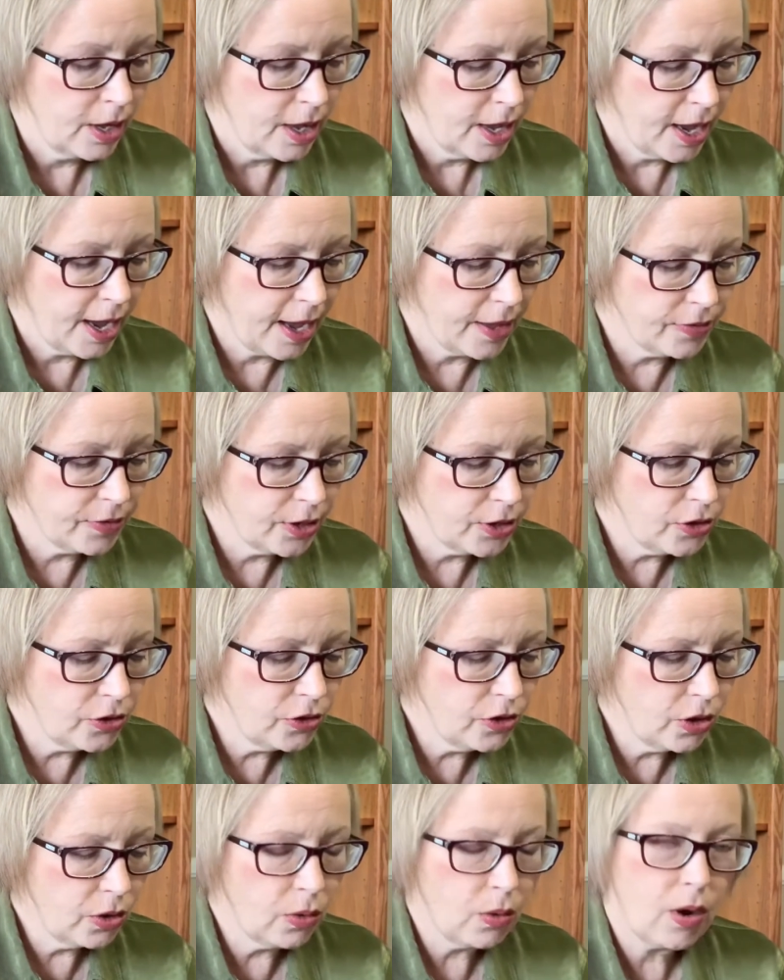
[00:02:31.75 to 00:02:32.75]
And then you
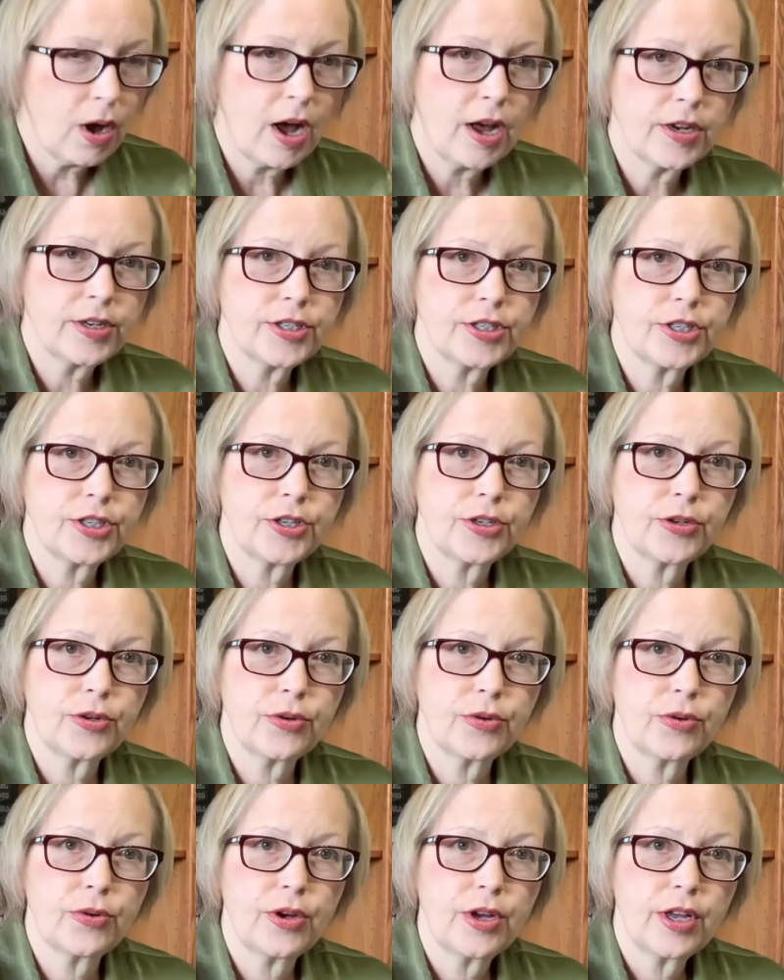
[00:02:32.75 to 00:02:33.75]
go on
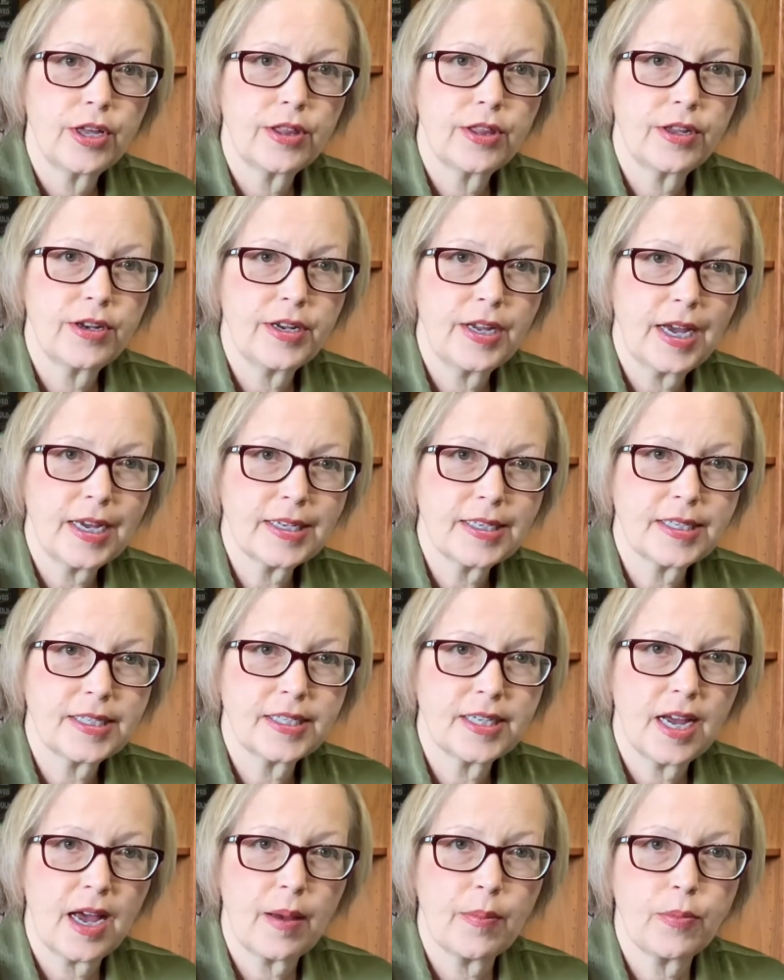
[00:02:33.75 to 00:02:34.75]
to the next step,